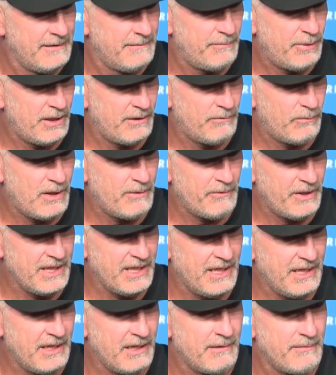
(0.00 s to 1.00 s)
but when we
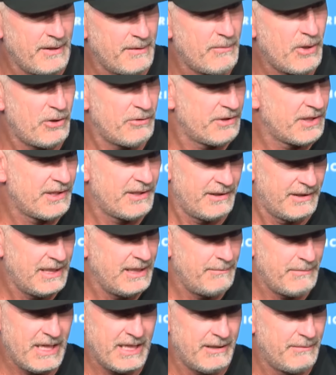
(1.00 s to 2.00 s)
needed him the most,
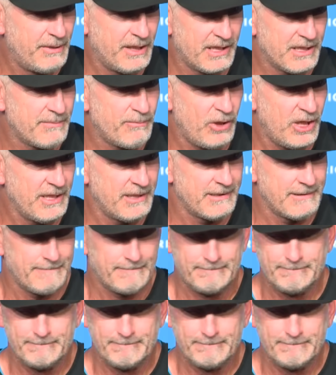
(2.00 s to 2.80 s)
he made the biggest plays.